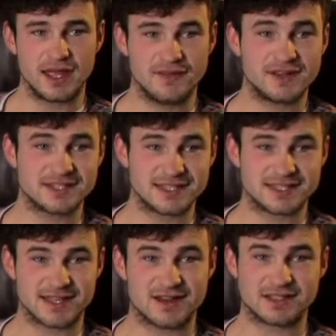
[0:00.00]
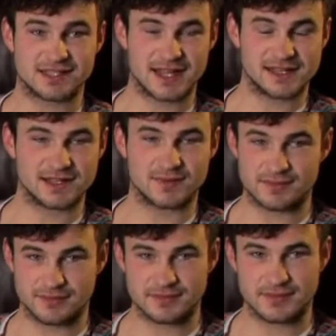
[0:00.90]
Even as this thought settled him,
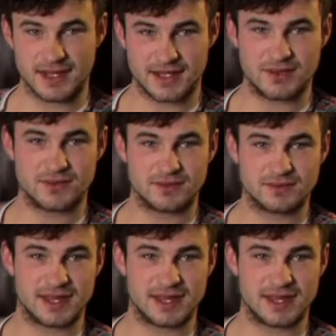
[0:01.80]
he knew